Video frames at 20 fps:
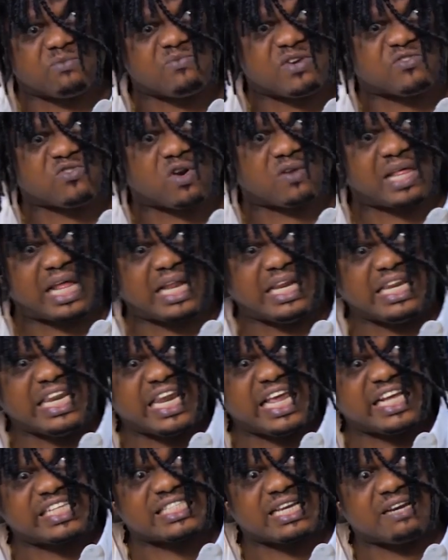and withdraw that
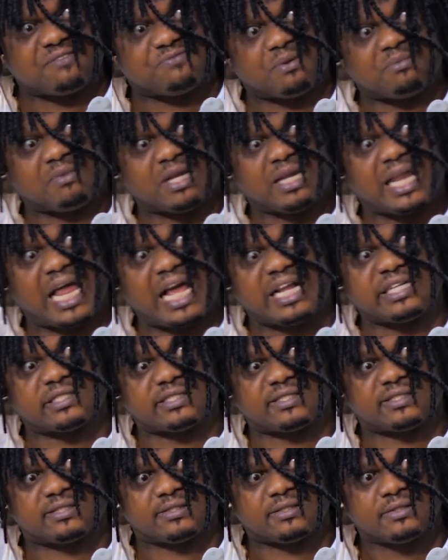letter from the
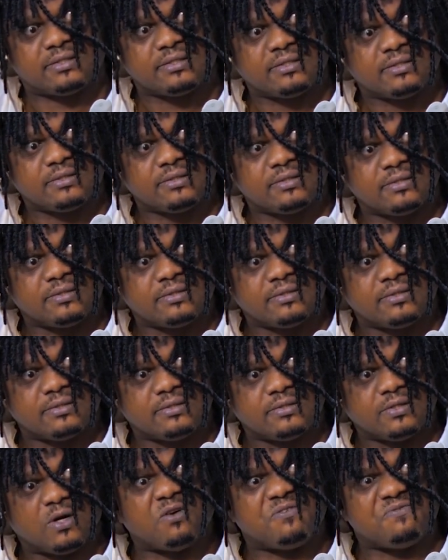lands.
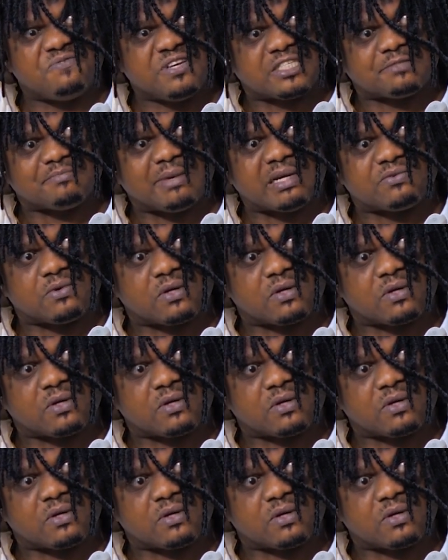Or face my